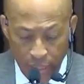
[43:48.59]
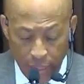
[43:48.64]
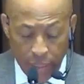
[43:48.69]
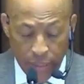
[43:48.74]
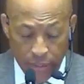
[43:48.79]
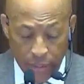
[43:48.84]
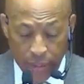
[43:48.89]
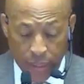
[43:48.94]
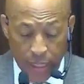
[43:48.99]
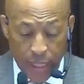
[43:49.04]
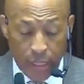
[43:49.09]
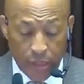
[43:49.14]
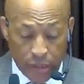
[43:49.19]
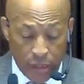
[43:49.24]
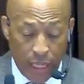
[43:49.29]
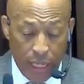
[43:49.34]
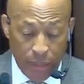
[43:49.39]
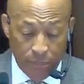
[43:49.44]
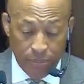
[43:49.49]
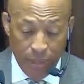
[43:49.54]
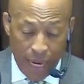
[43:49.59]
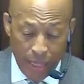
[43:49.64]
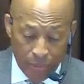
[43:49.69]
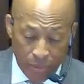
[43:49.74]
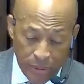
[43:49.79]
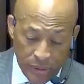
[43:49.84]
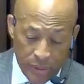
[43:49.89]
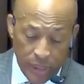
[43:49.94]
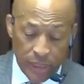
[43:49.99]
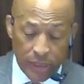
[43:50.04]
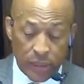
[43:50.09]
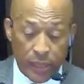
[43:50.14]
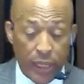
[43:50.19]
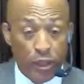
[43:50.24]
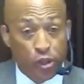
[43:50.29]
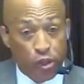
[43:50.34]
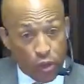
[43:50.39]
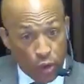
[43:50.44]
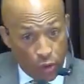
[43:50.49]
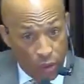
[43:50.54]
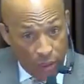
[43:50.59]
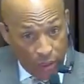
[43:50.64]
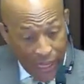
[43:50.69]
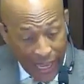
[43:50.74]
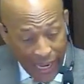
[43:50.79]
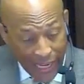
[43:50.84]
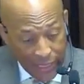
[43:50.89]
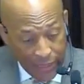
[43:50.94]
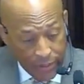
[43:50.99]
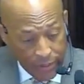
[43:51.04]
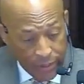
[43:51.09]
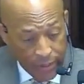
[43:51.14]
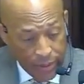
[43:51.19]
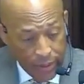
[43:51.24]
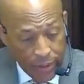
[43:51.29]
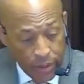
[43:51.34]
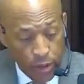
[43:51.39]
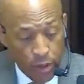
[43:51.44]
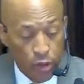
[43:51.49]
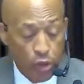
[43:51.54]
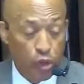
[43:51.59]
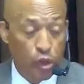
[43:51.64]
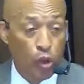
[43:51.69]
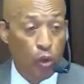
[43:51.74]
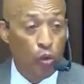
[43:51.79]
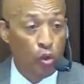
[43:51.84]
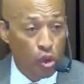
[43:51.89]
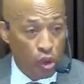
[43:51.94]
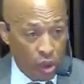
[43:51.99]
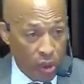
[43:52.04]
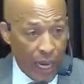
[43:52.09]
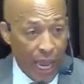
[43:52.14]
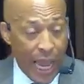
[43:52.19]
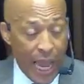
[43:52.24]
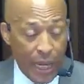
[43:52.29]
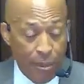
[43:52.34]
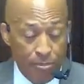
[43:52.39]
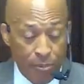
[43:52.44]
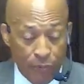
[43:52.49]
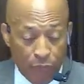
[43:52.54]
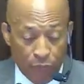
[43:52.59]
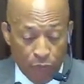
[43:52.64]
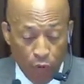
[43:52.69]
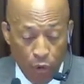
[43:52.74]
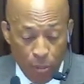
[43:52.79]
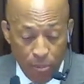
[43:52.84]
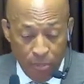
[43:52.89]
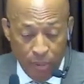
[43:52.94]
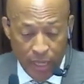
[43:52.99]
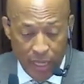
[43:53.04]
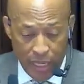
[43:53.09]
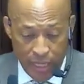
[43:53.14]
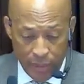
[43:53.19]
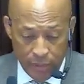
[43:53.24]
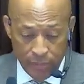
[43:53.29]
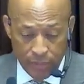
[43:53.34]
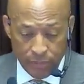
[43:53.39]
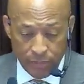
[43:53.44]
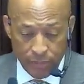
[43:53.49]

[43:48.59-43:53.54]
In the King James Bible, it says, Let your light so shine before men